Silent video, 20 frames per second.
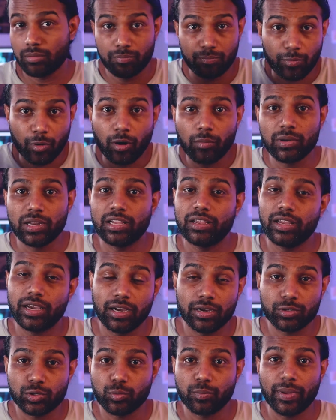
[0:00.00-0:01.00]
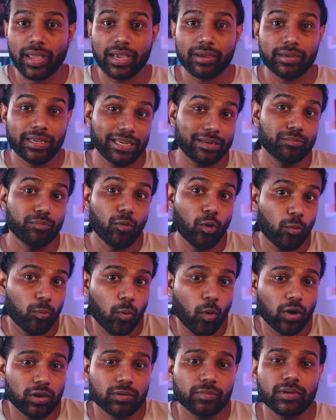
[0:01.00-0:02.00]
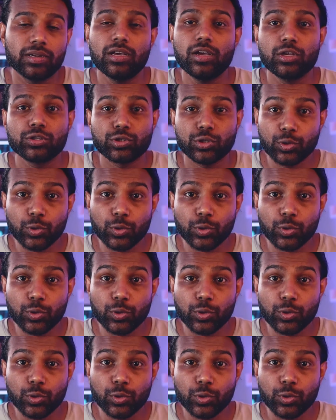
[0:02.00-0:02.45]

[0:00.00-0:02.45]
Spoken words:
probably to make it more portable. So